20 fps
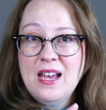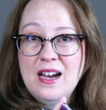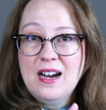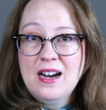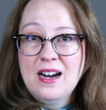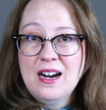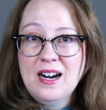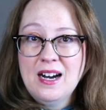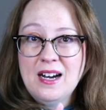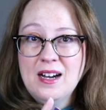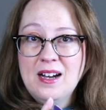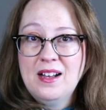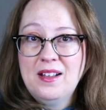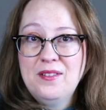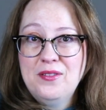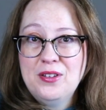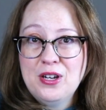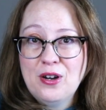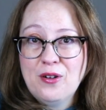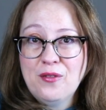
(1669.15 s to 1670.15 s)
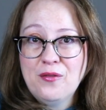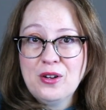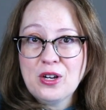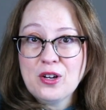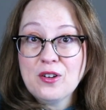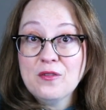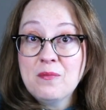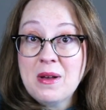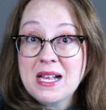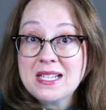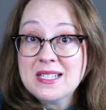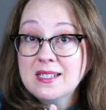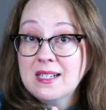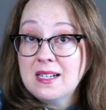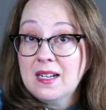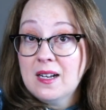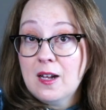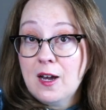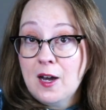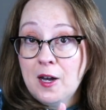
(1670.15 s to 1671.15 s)
uh, you know, fear of messing
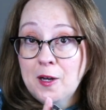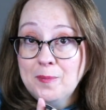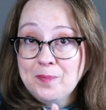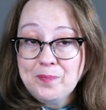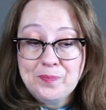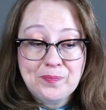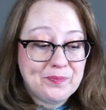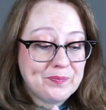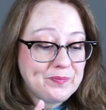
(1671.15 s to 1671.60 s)
it up.